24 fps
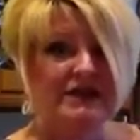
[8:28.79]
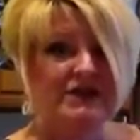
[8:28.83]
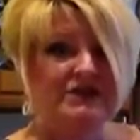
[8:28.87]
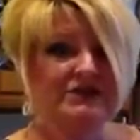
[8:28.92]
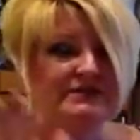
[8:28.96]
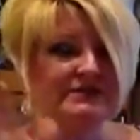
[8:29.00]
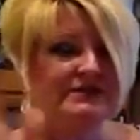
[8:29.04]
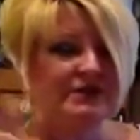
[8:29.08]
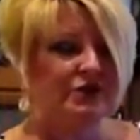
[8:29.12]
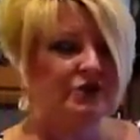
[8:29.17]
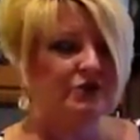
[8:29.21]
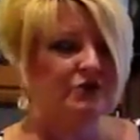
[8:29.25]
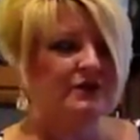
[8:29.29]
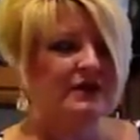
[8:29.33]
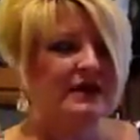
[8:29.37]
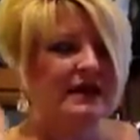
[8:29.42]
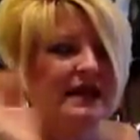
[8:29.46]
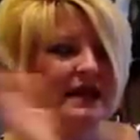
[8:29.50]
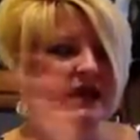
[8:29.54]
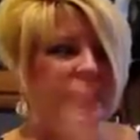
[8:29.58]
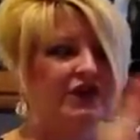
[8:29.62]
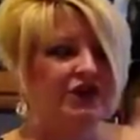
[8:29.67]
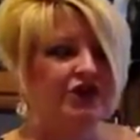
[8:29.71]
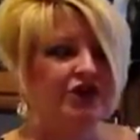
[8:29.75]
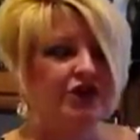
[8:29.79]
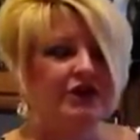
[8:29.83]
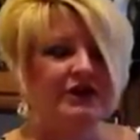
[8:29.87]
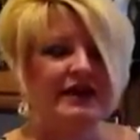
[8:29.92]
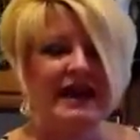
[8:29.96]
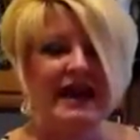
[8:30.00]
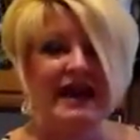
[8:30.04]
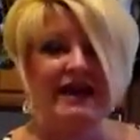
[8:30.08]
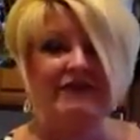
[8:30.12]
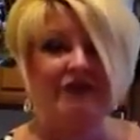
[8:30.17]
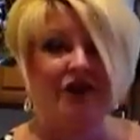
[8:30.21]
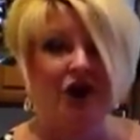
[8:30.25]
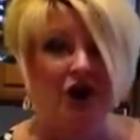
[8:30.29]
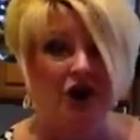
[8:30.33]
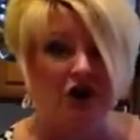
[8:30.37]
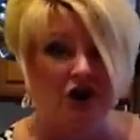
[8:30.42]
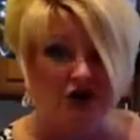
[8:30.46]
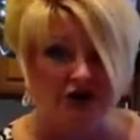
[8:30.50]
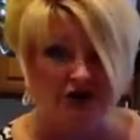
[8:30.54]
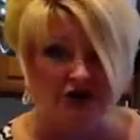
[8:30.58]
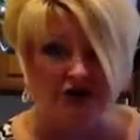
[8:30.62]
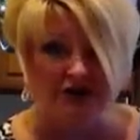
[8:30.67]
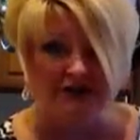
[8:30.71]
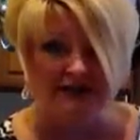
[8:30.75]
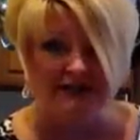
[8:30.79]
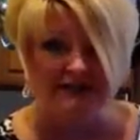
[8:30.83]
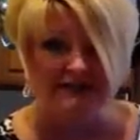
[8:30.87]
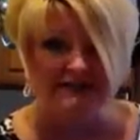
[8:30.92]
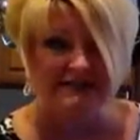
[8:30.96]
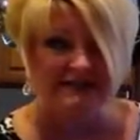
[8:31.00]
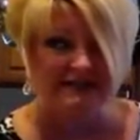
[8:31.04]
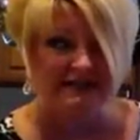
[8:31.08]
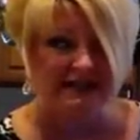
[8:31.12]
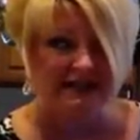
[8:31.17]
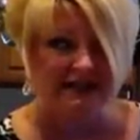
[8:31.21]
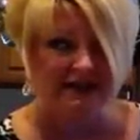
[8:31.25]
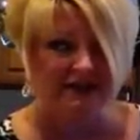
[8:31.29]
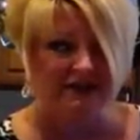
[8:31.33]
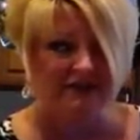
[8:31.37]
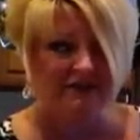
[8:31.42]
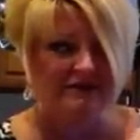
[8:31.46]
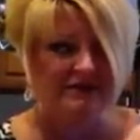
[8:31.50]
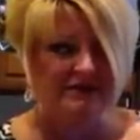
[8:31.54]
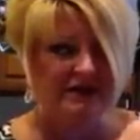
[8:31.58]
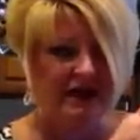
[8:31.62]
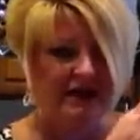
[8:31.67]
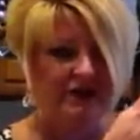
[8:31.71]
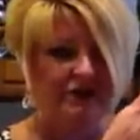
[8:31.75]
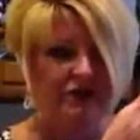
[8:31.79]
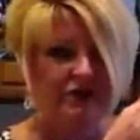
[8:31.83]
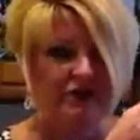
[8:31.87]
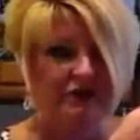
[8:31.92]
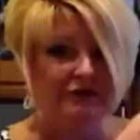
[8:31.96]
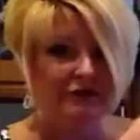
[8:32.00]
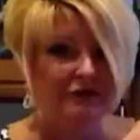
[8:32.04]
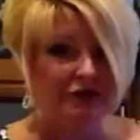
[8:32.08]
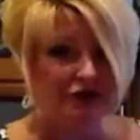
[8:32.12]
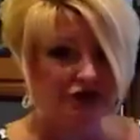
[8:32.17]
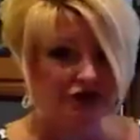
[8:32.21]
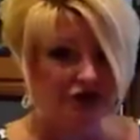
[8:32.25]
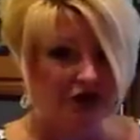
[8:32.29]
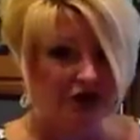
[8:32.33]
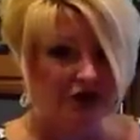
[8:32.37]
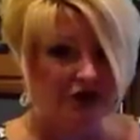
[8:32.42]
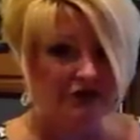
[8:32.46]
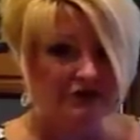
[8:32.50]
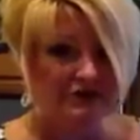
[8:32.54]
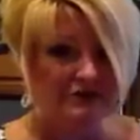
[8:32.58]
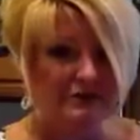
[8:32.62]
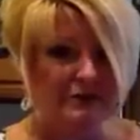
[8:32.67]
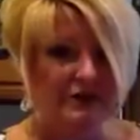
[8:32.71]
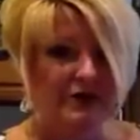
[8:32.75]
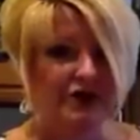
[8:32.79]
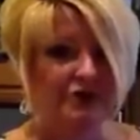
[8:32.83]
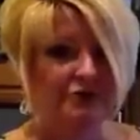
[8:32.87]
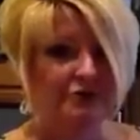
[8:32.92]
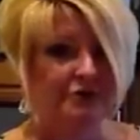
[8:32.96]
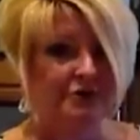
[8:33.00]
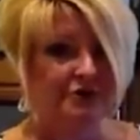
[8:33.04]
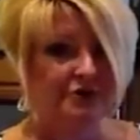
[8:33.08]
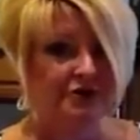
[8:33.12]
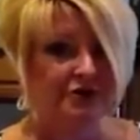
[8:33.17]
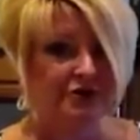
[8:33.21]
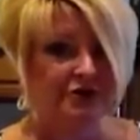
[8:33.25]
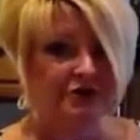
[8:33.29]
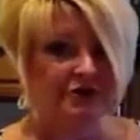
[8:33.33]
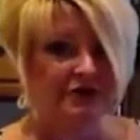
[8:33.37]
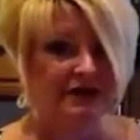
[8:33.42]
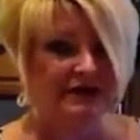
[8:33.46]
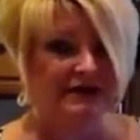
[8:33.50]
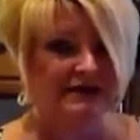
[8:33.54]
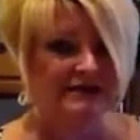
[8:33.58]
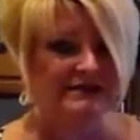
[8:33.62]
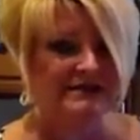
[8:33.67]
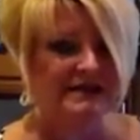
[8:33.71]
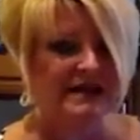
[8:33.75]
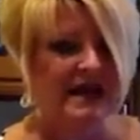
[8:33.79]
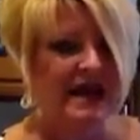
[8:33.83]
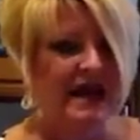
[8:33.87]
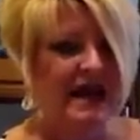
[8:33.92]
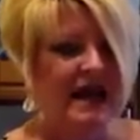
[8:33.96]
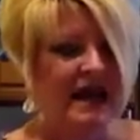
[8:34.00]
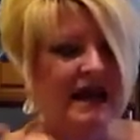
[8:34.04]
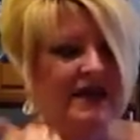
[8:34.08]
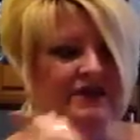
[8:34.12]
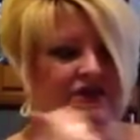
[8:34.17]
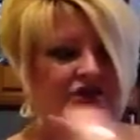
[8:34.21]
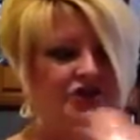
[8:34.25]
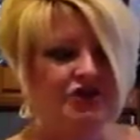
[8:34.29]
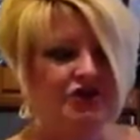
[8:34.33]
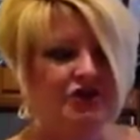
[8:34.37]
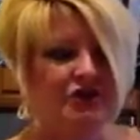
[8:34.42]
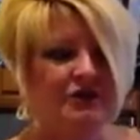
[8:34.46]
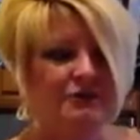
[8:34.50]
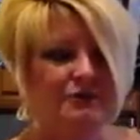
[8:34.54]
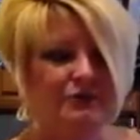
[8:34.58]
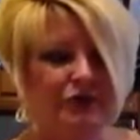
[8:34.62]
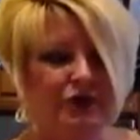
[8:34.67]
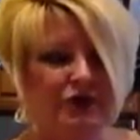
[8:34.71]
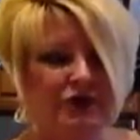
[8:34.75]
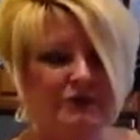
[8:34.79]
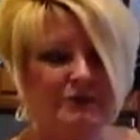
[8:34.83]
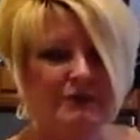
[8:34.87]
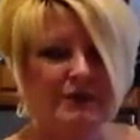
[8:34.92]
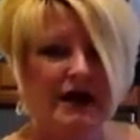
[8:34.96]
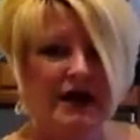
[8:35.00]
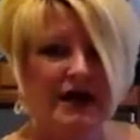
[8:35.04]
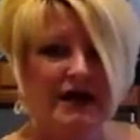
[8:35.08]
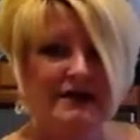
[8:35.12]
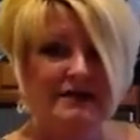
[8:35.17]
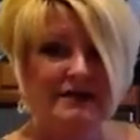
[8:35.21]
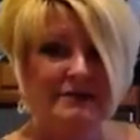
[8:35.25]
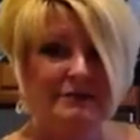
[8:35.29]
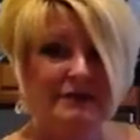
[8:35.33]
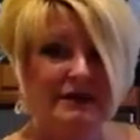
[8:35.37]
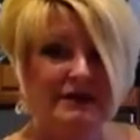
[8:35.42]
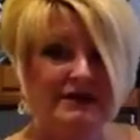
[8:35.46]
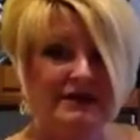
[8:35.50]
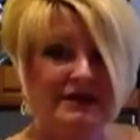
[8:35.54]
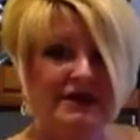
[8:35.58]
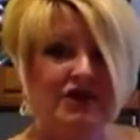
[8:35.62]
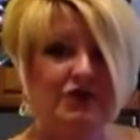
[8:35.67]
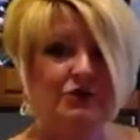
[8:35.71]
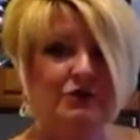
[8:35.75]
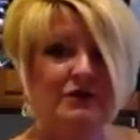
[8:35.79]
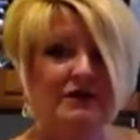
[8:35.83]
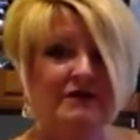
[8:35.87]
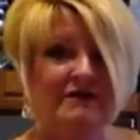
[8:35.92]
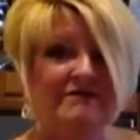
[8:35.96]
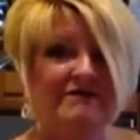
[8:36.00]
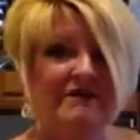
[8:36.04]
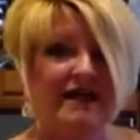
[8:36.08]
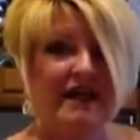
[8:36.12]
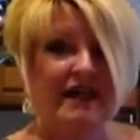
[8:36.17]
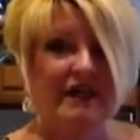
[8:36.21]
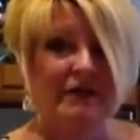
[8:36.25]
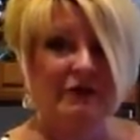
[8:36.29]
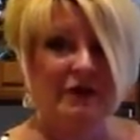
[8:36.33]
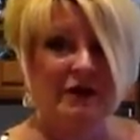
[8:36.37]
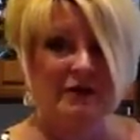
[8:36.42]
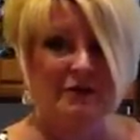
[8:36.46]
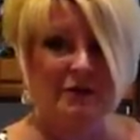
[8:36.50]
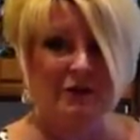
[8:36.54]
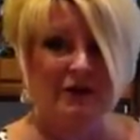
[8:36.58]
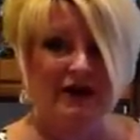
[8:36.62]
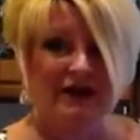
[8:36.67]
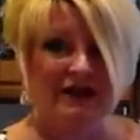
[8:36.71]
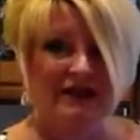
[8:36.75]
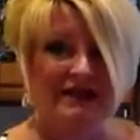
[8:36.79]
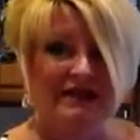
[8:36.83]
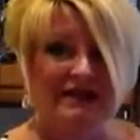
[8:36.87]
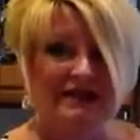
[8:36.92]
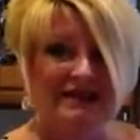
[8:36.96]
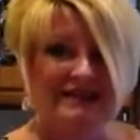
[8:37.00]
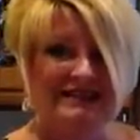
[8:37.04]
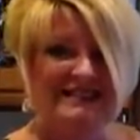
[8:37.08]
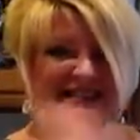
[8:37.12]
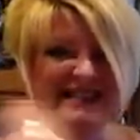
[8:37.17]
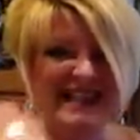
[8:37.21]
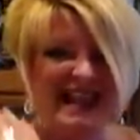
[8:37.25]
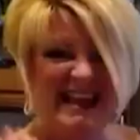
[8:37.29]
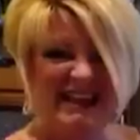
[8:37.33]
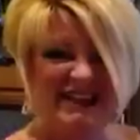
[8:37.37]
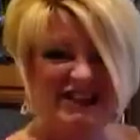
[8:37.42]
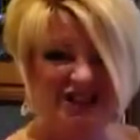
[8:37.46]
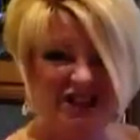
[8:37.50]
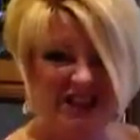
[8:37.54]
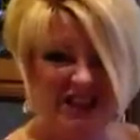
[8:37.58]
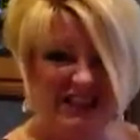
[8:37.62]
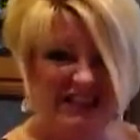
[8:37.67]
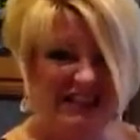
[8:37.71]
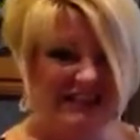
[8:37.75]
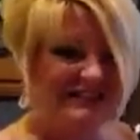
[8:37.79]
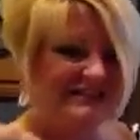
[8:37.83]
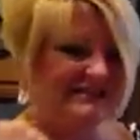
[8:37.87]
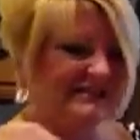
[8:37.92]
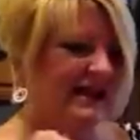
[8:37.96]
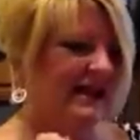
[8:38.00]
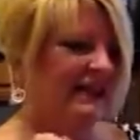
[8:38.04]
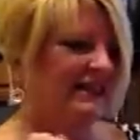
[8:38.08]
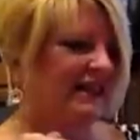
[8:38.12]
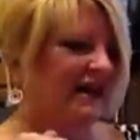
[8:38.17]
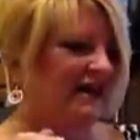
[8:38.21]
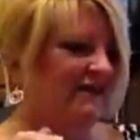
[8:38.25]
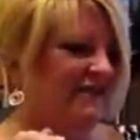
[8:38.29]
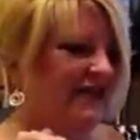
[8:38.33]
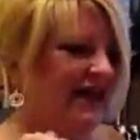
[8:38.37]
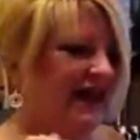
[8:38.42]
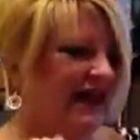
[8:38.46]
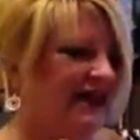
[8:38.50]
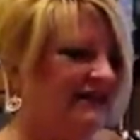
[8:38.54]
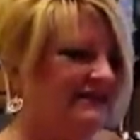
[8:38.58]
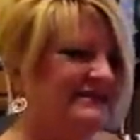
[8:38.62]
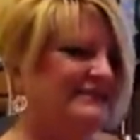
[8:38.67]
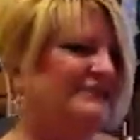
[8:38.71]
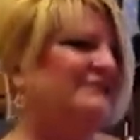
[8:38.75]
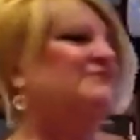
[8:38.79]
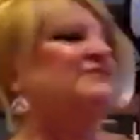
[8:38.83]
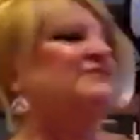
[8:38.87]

So you're going to have all your leads in here, not only for shows, but your recruit leads. And then you're going to put it behind the month that you want to follow up with. Isn't that genius? I love that.